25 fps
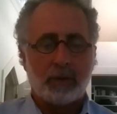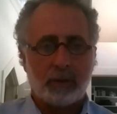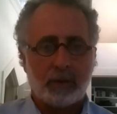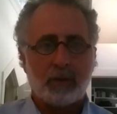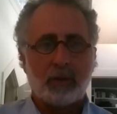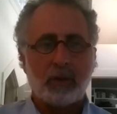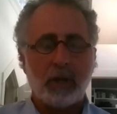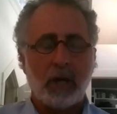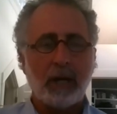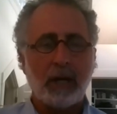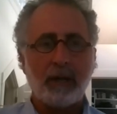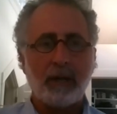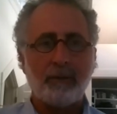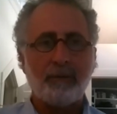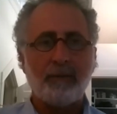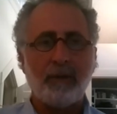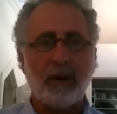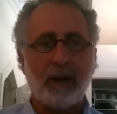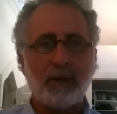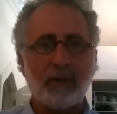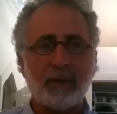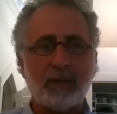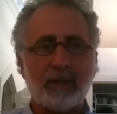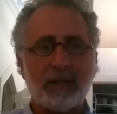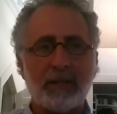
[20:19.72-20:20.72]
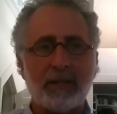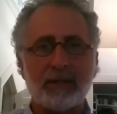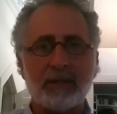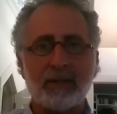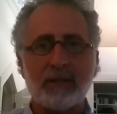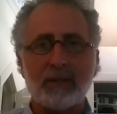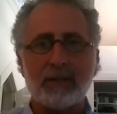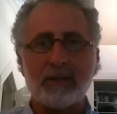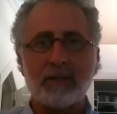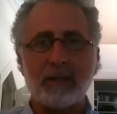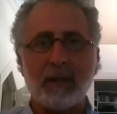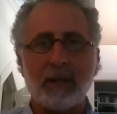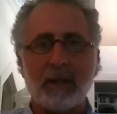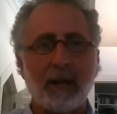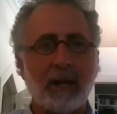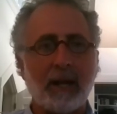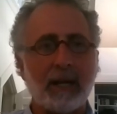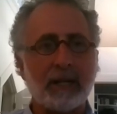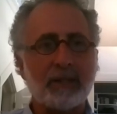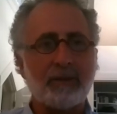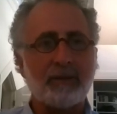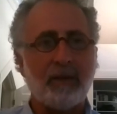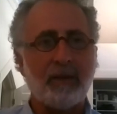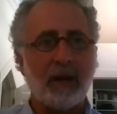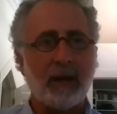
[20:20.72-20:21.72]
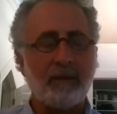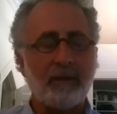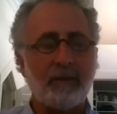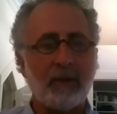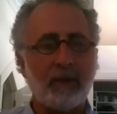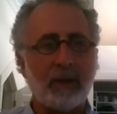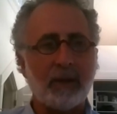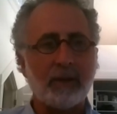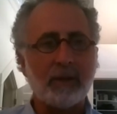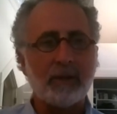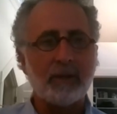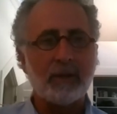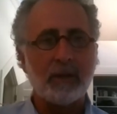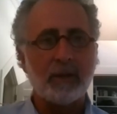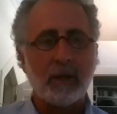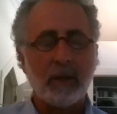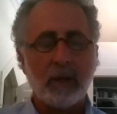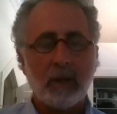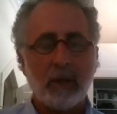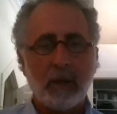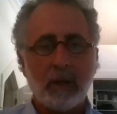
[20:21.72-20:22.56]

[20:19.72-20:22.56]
giant fire seasons in the last 5 years,